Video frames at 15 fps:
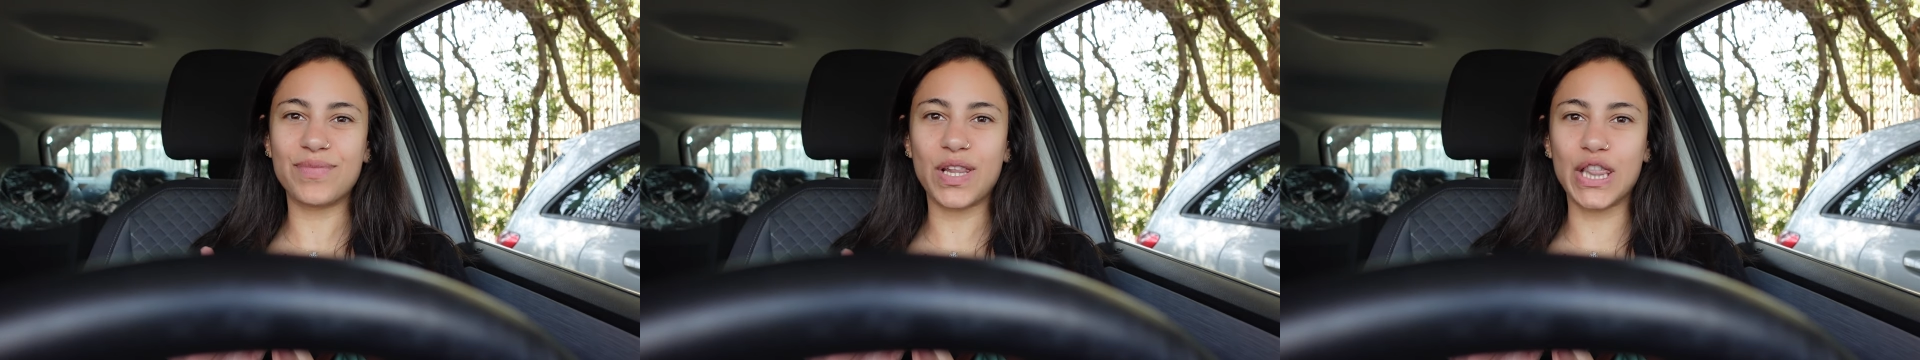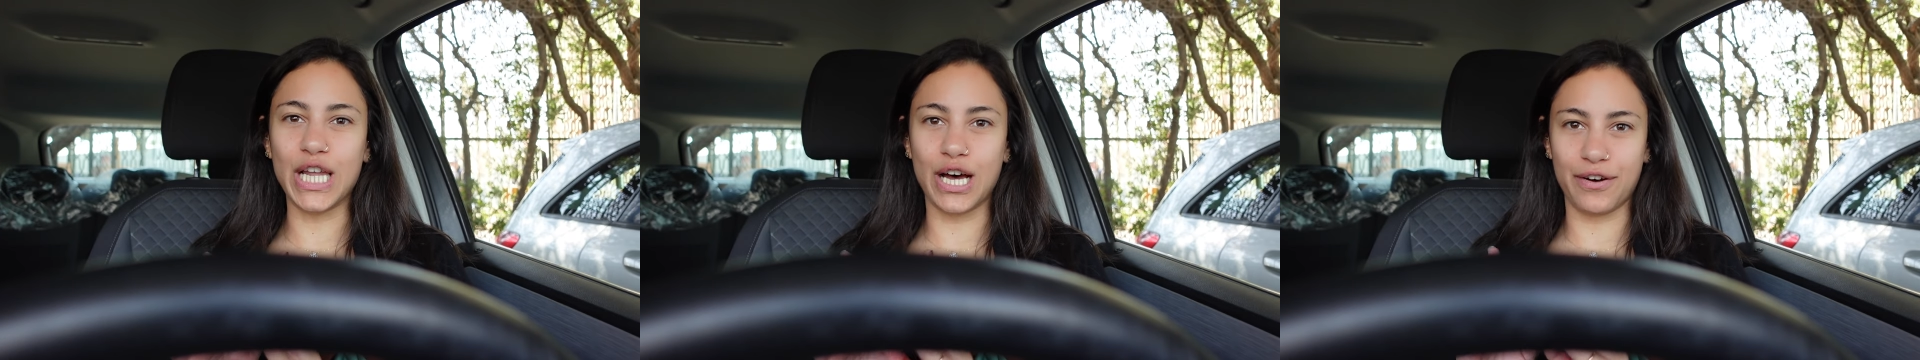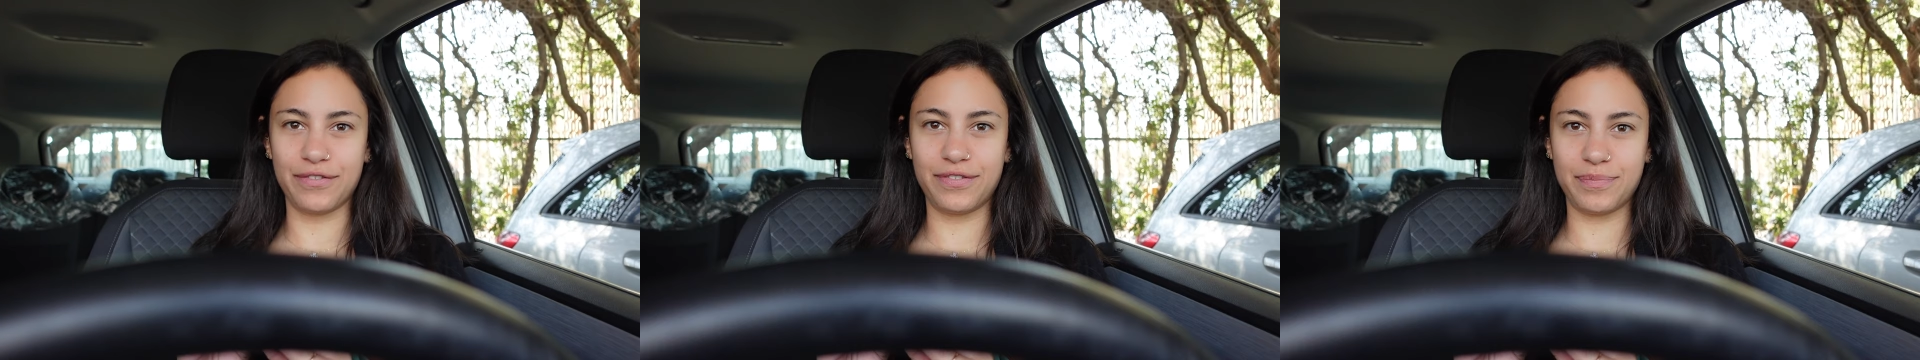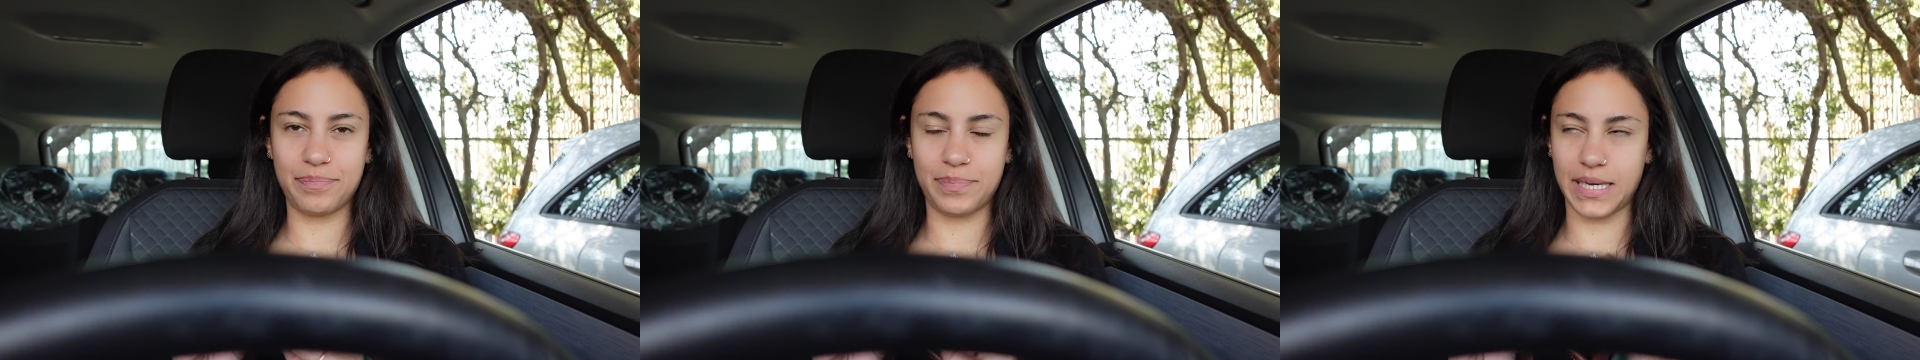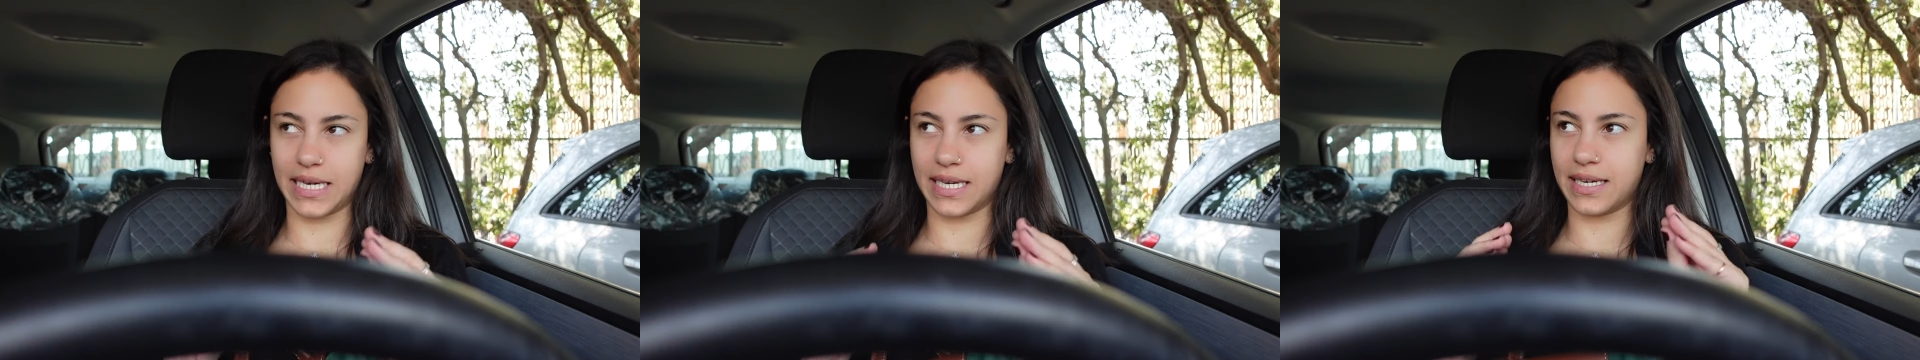love
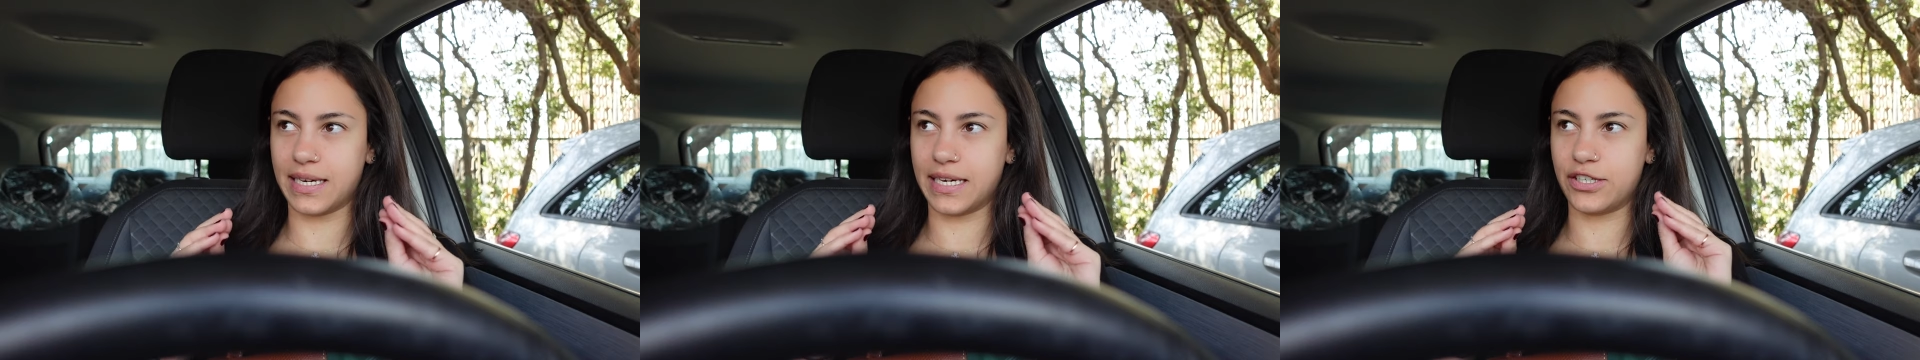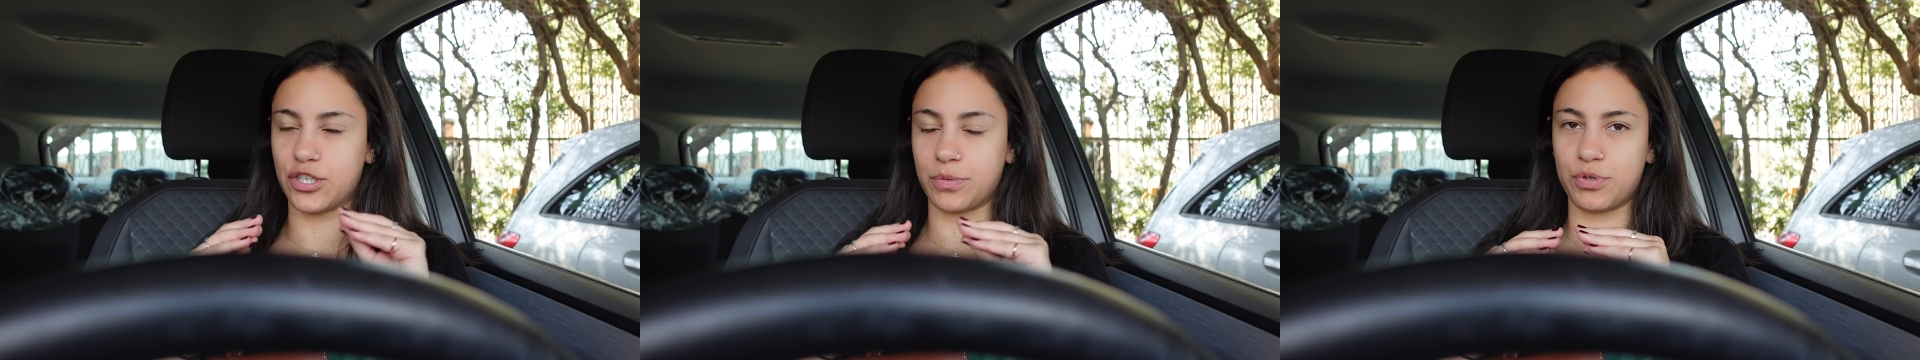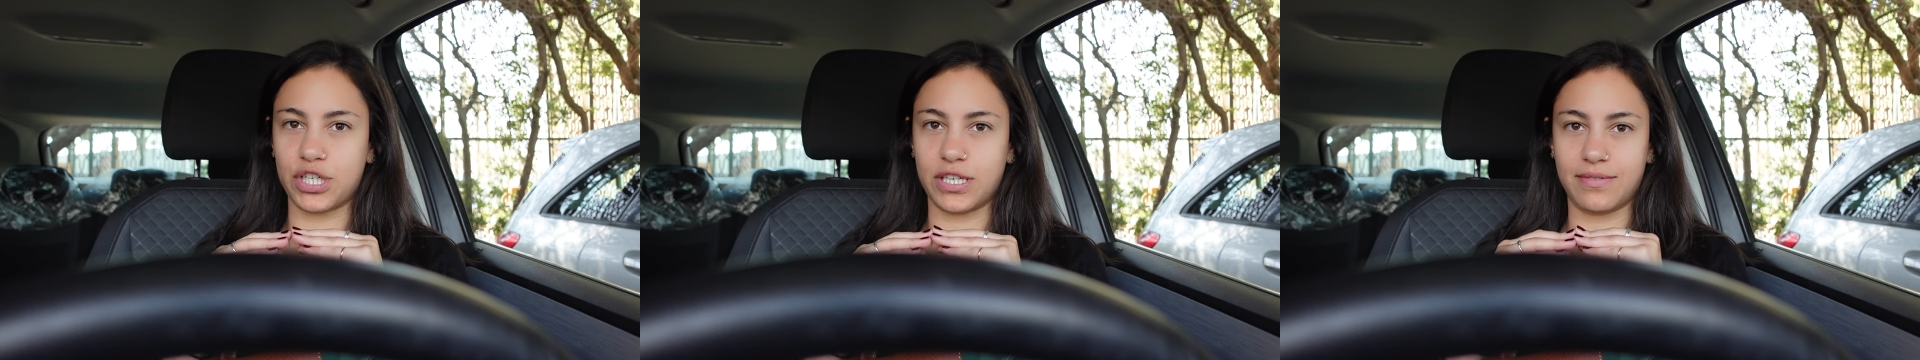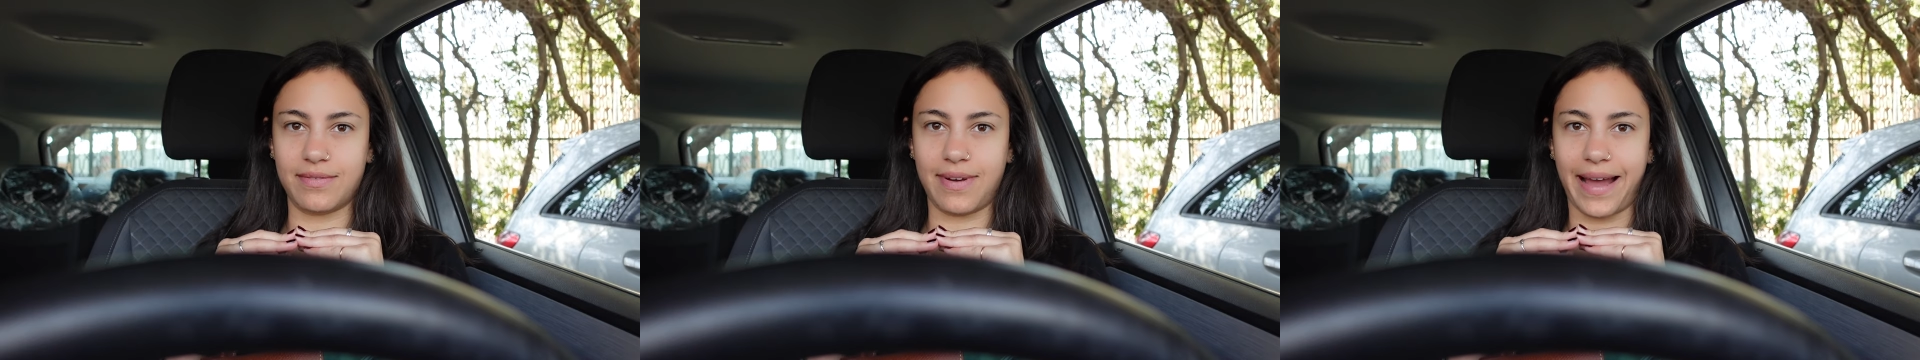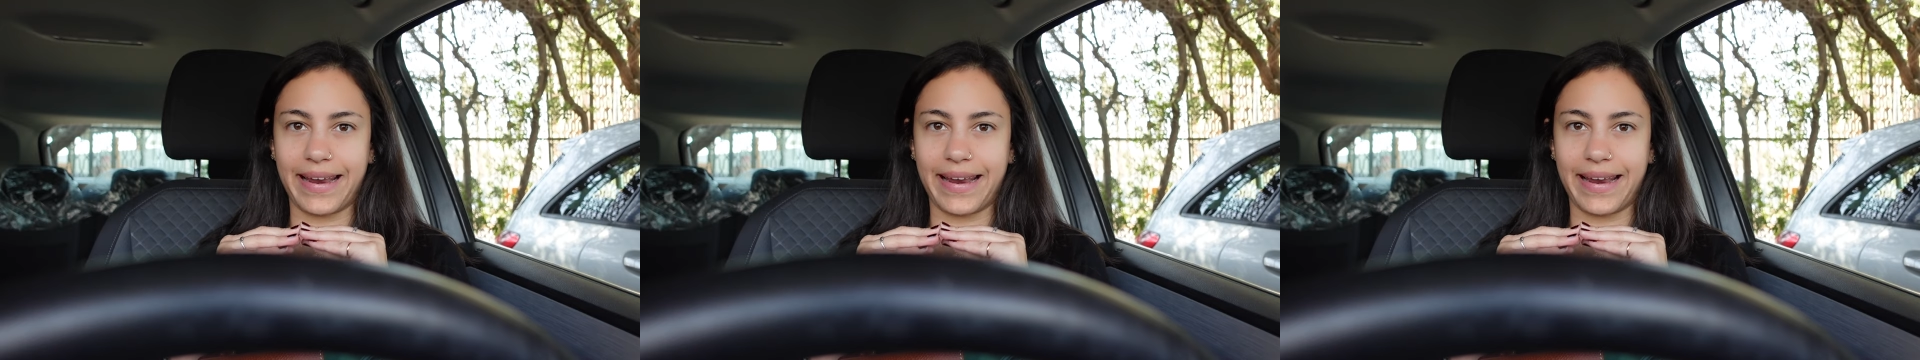being Egyptian